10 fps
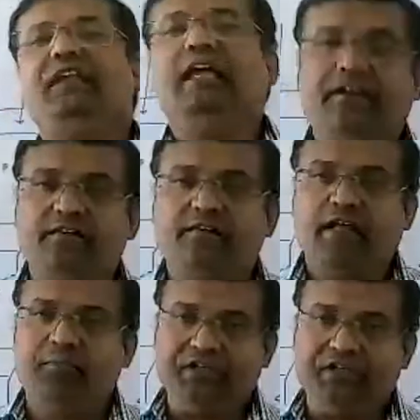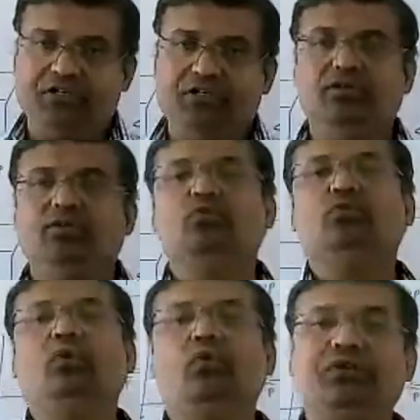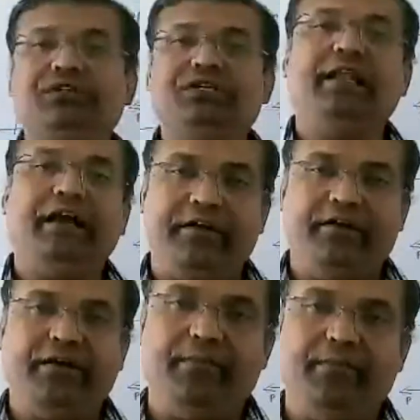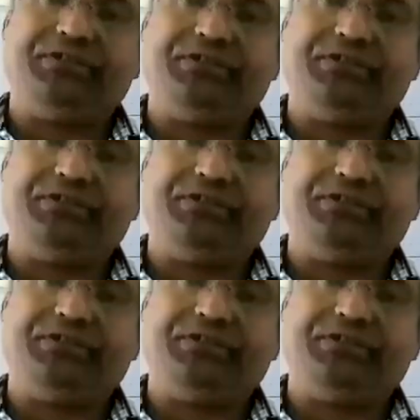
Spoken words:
The change in lateral dimension to the original